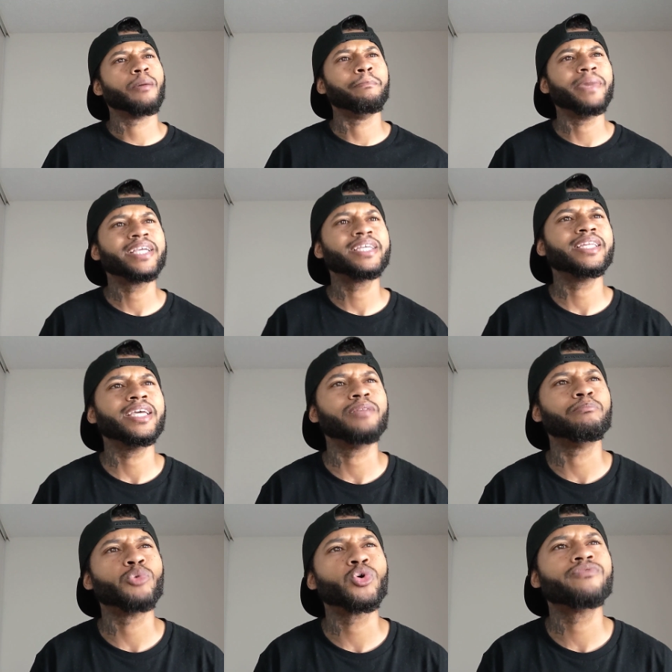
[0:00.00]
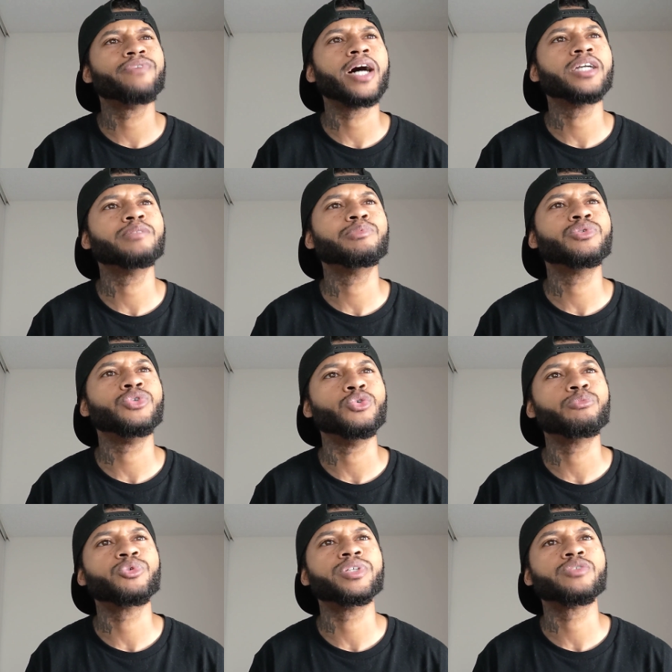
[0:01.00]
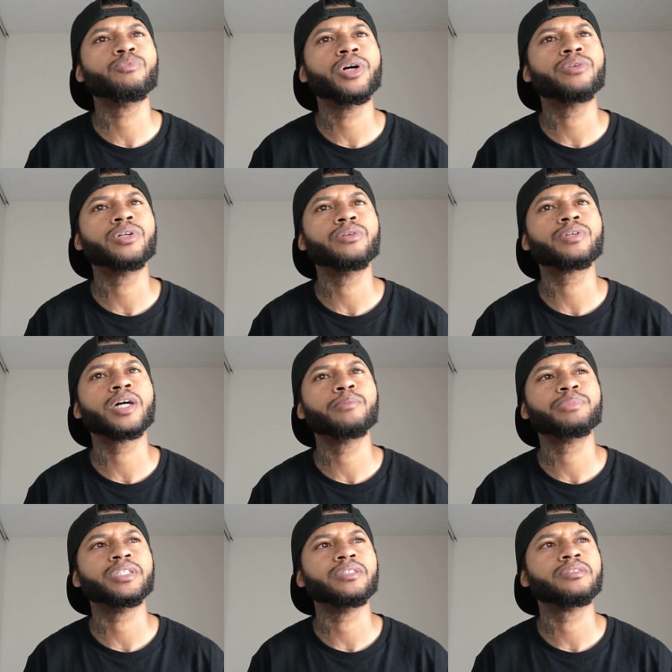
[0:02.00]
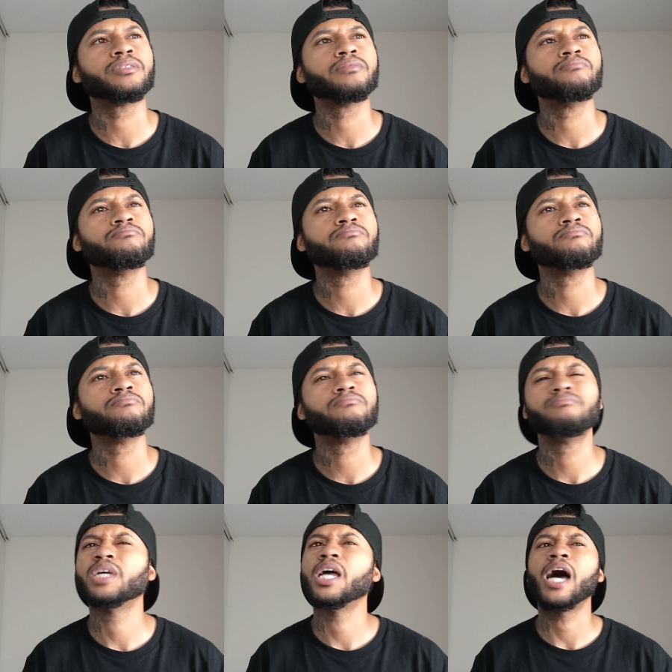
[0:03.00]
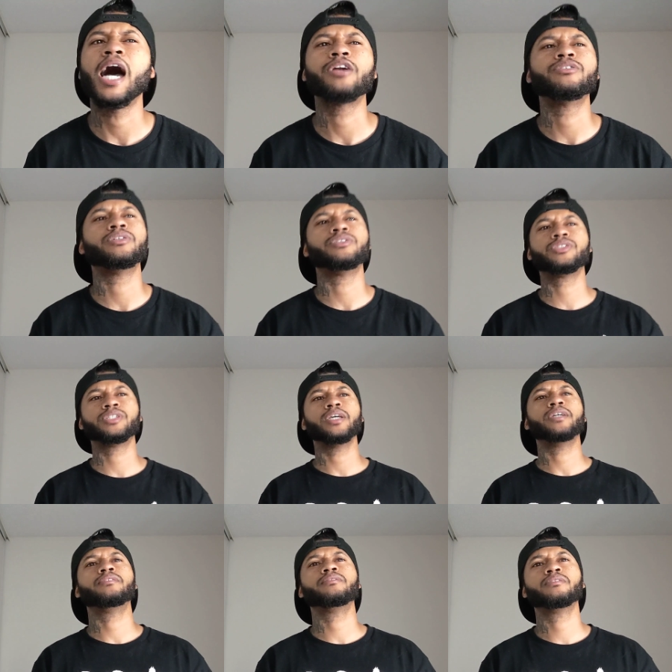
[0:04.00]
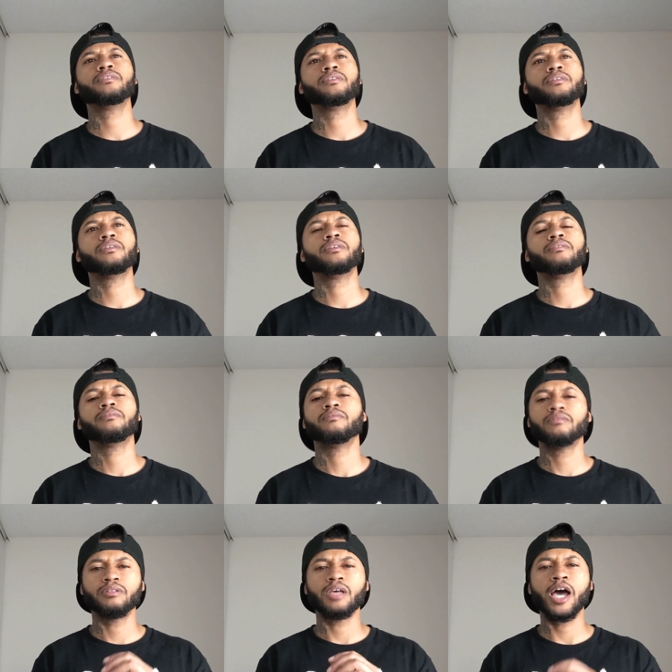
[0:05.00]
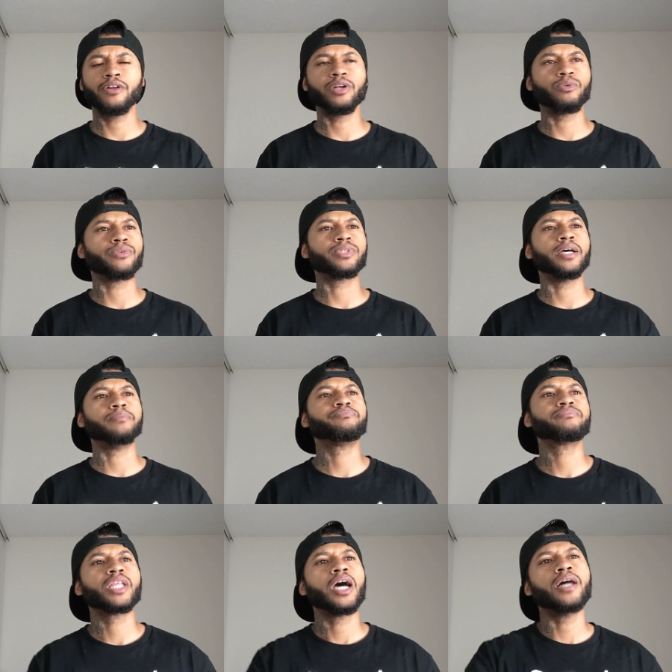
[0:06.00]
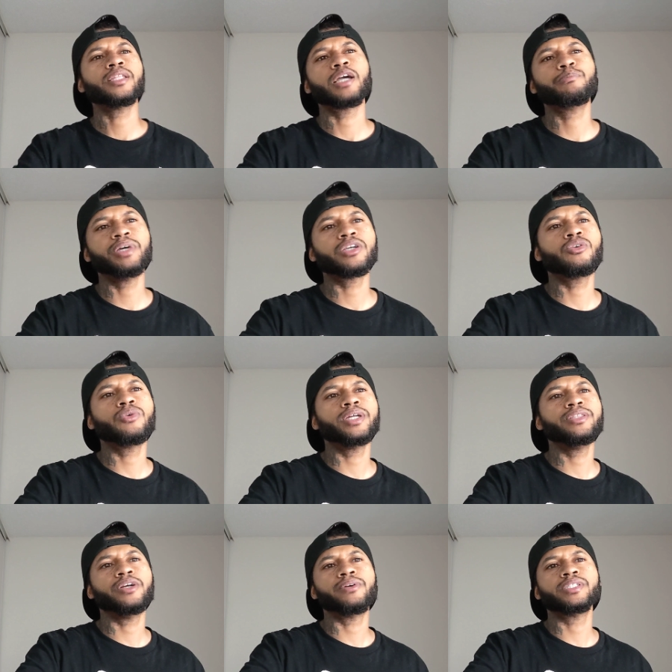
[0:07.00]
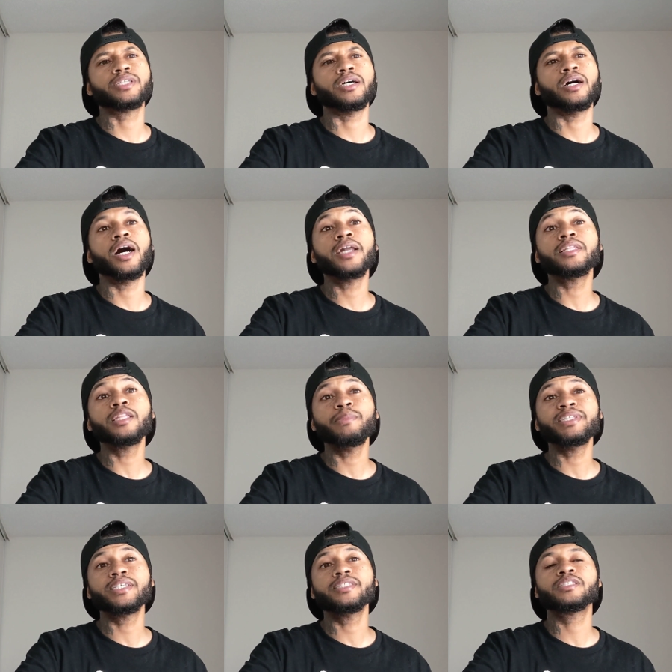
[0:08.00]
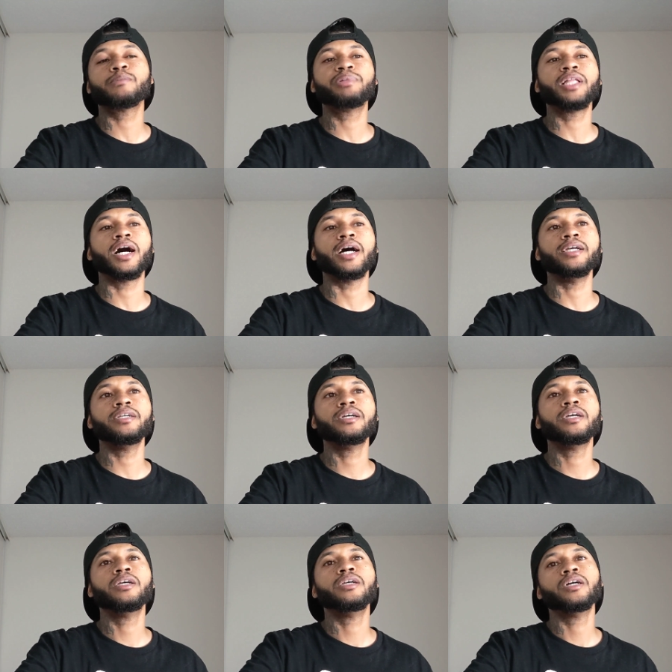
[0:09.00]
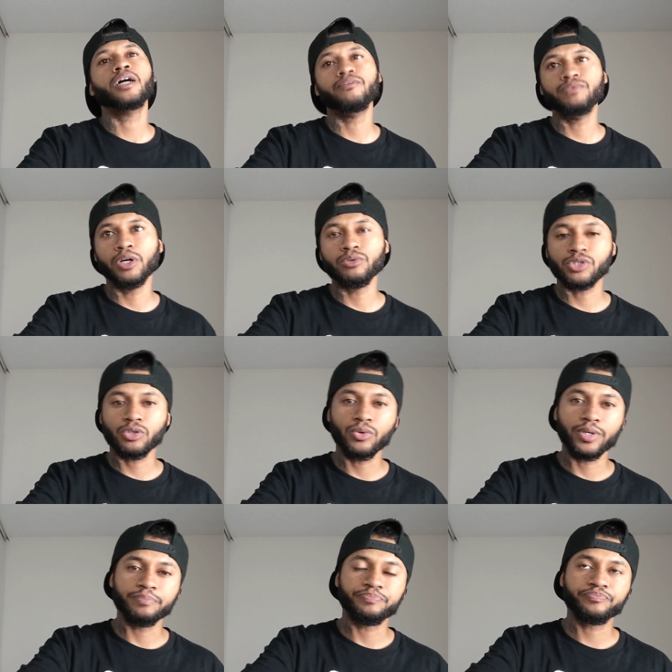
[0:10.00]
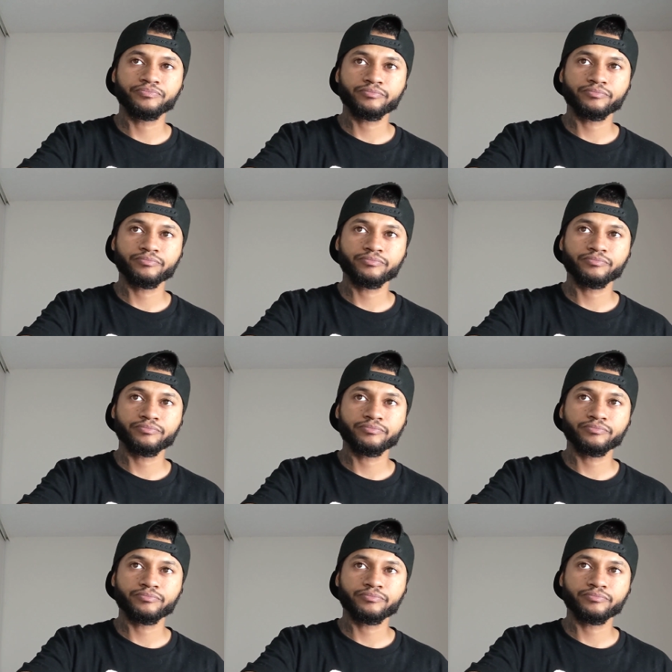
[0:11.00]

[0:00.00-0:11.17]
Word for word: making it more valuable, numerous well-known companies. I don't understand how they wrote that. Unlike Bitcoin, there is an unlimited supply of Doja Coin.